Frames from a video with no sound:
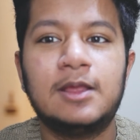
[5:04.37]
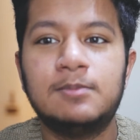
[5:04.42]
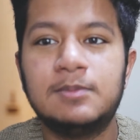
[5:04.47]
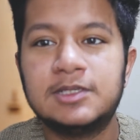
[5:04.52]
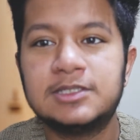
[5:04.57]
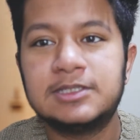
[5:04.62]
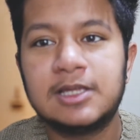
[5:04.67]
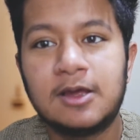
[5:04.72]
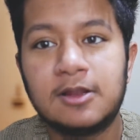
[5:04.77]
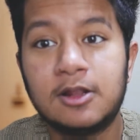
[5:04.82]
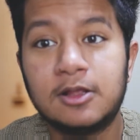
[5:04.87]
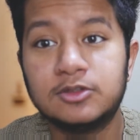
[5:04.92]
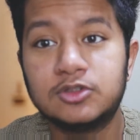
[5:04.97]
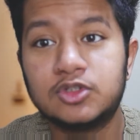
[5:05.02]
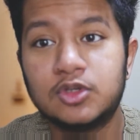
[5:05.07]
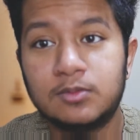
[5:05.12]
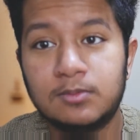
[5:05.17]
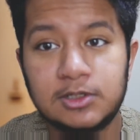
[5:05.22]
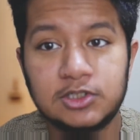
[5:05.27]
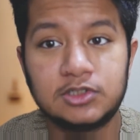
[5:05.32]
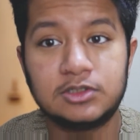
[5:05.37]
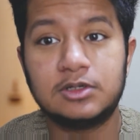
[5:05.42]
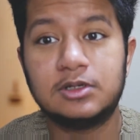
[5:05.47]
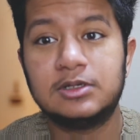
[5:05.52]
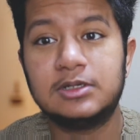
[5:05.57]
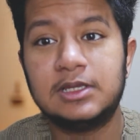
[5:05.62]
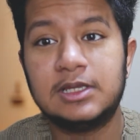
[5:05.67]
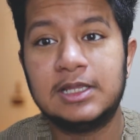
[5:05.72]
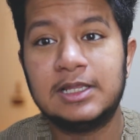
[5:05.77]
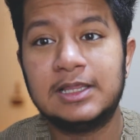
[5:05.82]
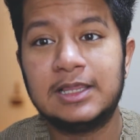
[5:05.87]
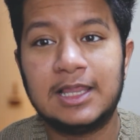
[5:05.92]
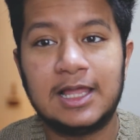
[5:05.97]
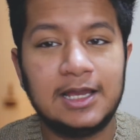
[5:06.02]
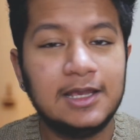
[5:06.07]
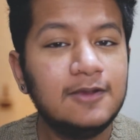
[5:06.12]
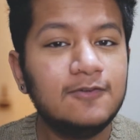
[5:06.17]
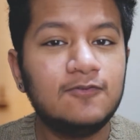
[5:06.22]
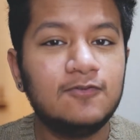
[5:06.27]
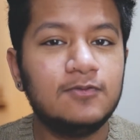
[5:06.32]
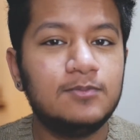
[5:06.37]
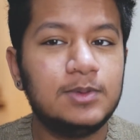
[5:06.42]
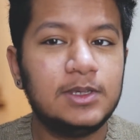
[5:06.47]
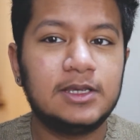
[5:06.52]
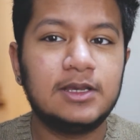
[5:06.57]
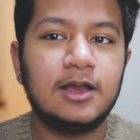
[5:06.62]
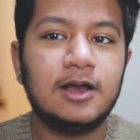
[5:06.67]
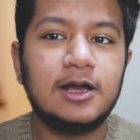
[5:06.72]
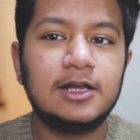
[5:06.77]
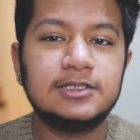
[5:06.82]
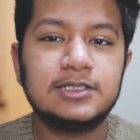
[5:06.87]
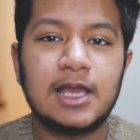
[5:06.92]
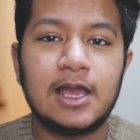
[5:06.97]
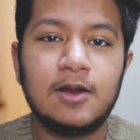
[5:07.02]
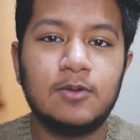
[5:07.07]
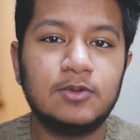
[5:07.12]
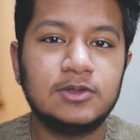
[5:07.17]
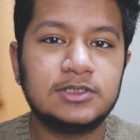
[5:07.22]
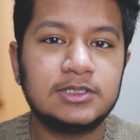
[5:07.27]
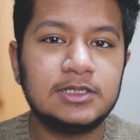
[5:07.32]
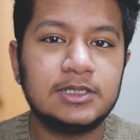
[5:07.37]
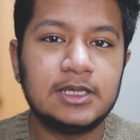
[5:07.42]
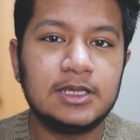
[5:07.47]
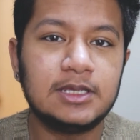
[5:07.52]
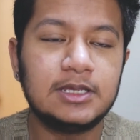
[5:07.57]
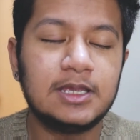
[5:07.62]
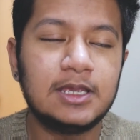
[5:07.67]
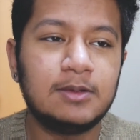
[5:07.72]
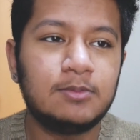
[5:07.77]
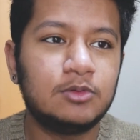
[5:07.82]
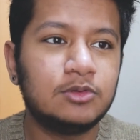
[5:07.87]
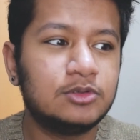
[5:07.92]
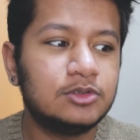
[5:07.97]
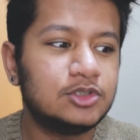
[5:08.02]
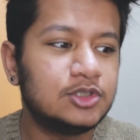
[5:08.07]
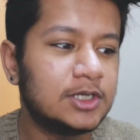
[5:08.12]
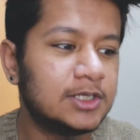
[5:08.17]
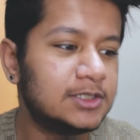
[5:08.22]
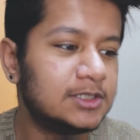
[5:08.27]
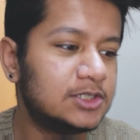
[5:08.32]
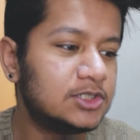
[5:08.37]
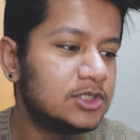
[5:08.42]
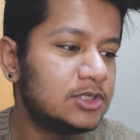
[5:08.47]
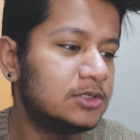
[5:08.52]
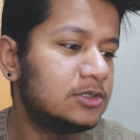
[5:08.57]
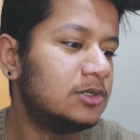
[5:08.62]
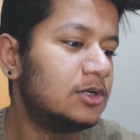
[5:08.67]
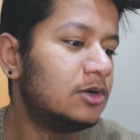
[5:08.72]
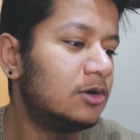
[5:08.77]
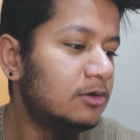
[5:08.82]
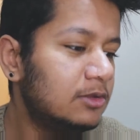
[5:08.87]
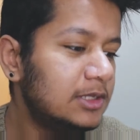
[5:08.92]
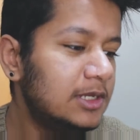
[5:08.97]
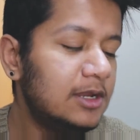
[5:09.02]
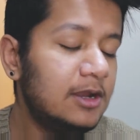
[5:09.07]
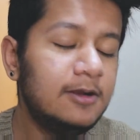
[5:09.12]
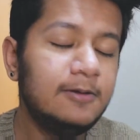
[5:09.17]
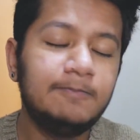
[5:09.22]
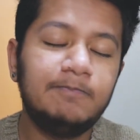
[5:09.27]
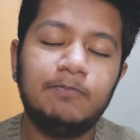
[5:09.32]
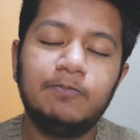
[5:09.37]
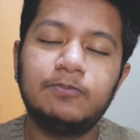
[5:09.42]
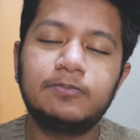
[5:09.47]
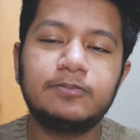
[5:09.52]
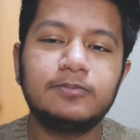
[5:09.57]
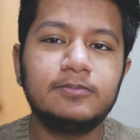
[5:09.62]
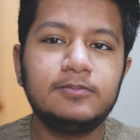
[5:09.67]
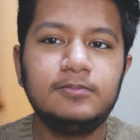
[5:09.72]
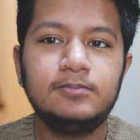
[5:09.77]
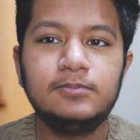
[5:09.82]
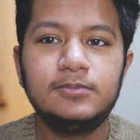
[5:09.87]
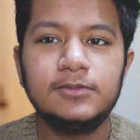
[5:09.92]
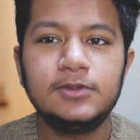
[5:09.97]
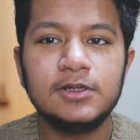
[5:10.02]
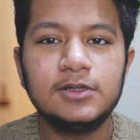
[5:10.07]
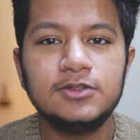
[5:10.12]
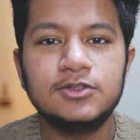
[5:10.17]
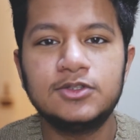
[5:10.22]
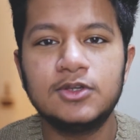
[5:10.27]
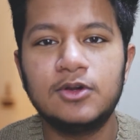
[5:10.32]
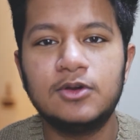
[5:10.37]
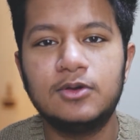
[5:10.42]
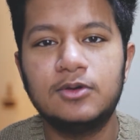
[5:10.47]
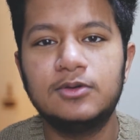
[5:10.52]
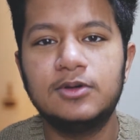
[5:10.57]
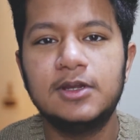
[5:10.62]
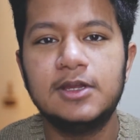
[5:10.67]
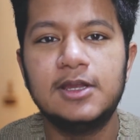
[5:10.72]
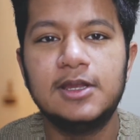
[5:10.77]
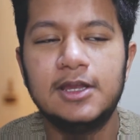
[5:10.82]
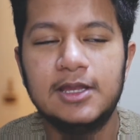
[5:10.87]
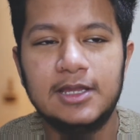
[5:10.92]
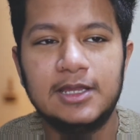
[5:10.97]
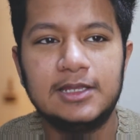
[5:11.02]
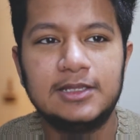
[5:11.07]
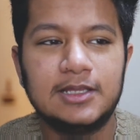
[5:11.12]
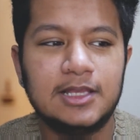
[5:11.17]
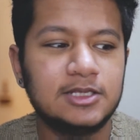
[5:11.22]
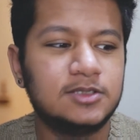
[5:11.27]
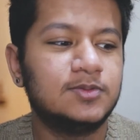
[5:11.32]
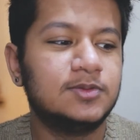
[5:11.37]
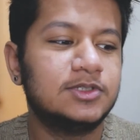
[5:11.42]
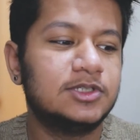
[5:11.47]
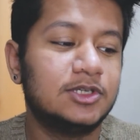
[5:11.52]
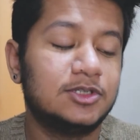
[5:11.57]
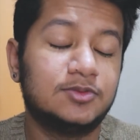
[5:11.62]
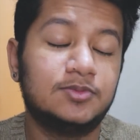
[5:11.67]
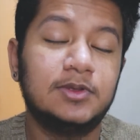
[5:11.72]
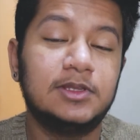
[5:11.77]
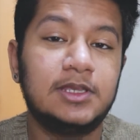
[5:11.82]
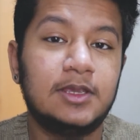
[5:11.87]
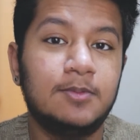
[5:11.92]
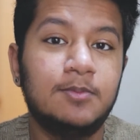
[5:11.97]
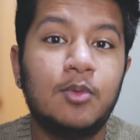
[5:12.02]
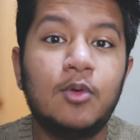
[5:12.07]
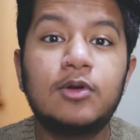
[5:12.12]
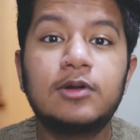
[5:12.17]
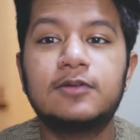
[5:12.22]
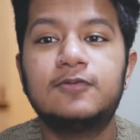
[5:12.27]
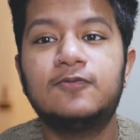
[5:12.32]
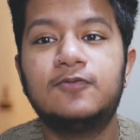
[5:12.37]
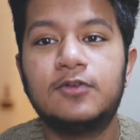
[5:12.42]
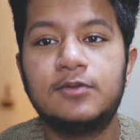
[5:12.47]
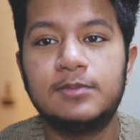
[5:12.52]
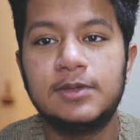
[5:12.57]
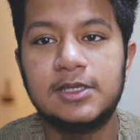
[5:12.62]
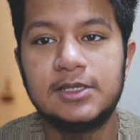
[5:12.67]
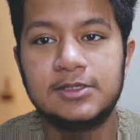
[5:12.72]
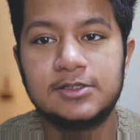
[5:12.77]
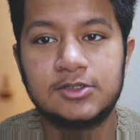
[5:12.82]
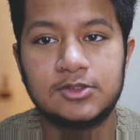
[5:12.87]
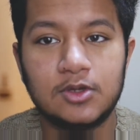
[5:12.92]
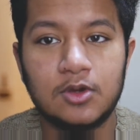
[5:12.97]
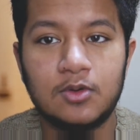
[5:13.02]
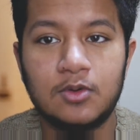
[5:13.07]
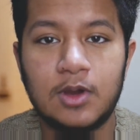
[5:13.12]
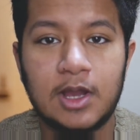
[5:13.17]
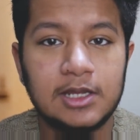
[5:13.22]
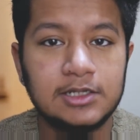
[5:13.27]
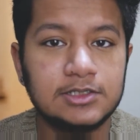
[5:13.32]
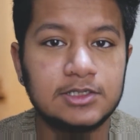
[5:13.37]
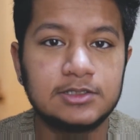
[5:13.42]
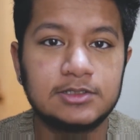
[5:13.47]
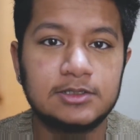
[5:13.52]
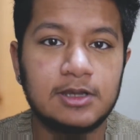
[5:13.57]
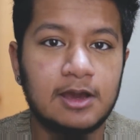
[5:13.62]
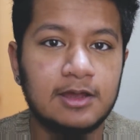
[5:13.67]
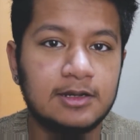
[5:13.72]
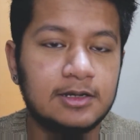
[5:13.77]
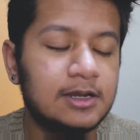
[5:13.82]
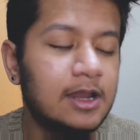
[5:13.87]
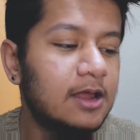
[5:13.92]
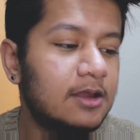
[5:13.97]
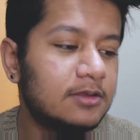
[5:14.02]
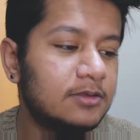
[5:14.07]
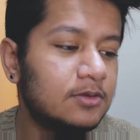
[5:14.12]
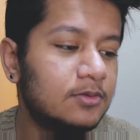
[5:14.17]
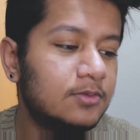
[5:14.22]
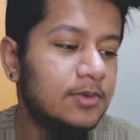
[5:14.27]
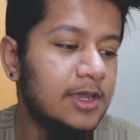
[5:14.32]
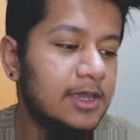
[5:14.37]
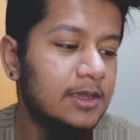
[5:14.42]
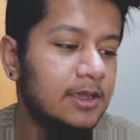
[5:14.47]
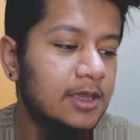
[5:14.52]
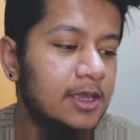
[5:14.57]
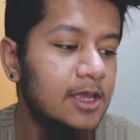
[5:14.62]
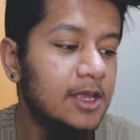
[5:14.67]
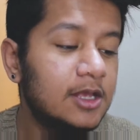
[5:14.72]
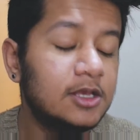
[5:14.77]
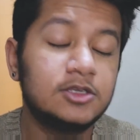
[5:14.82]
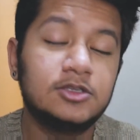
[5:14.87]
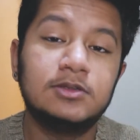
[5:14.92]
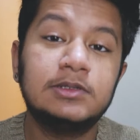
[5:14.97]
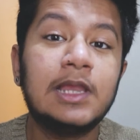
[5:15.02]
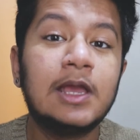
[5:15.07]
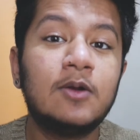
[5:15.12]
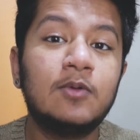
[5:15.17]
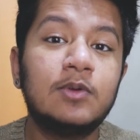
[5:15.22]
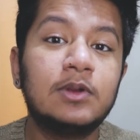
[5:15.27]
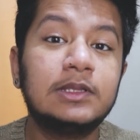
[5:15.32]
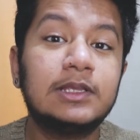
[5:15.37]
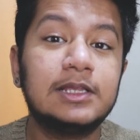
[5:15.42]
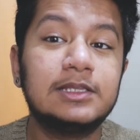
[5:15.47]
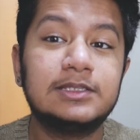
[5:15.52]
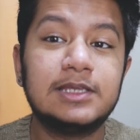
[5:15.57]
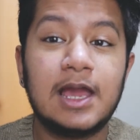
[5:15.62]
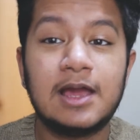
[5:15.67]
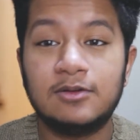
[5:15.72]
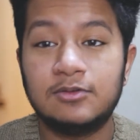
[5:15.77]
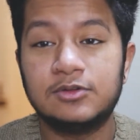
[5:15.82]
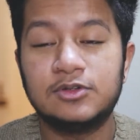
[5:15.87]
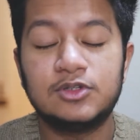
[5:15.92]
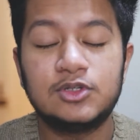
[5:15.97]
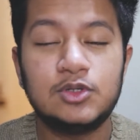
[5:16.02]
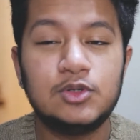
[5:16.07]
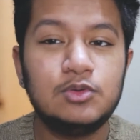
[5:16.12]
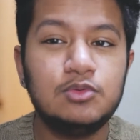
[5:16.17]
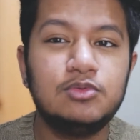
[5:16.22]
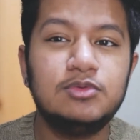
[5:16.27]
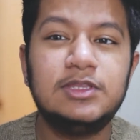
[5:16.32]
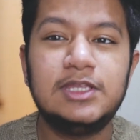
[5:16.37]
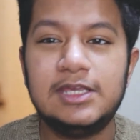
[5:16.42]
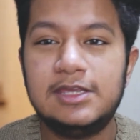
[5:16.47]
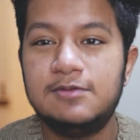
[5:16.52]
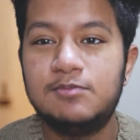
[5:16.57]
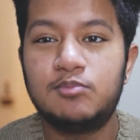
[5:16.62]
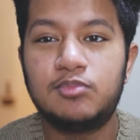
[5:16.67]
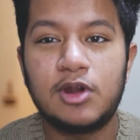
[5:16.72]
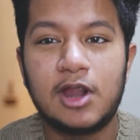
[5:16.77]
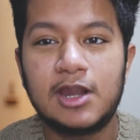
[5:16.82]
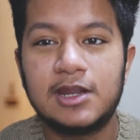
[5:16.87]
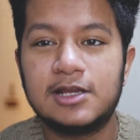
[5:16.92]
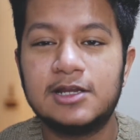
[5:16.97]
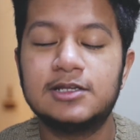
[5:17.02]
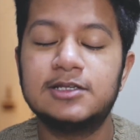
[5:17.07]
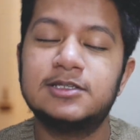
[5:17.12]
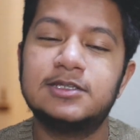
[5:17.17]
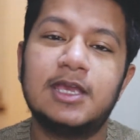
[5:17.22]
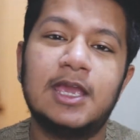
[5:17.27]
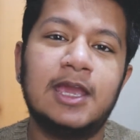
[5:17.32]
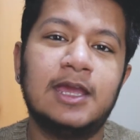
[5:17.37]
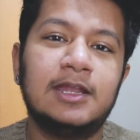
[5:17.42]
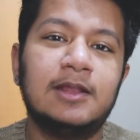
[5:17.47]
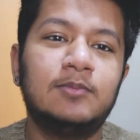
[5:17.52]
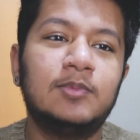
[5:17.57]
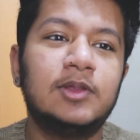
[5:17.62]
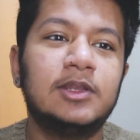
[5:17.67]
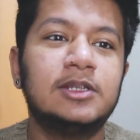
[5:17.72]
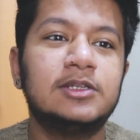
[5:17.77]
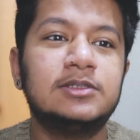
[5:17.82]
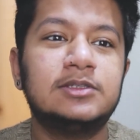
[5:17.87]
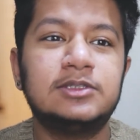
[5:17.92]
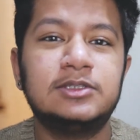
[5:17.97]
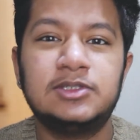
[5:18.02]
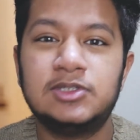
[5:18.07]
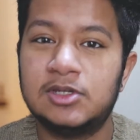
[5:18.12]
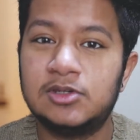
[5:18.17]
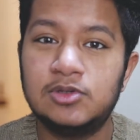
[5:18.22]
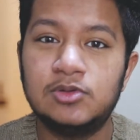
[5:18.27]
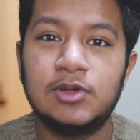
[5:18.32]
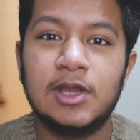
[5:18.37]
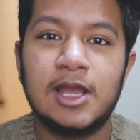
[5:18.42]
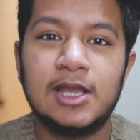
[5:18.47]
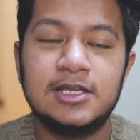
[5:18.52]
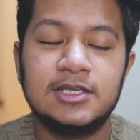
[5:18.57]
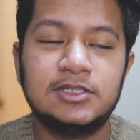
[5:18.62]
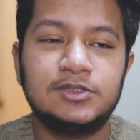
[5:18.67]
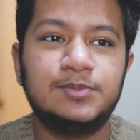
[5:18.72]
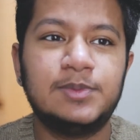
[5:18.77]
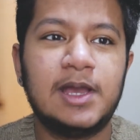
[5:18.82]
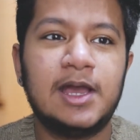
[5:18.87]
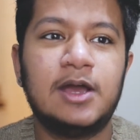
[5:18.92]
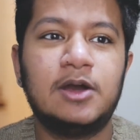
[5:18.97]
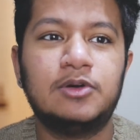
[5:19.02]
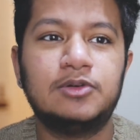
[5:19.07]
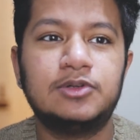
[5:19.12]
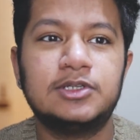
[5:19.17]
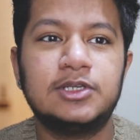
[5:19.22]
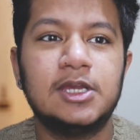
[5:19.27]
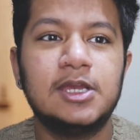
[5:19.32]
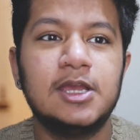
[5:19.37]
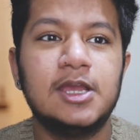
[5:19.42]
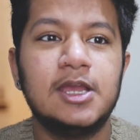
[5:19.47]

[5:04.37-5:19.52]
I missed out on so much in life because I wasn't able to transition earlier. So this was just really important for me, so I just got it out of the way. So now we'll get down to the products, and I'm gonna tell you guys about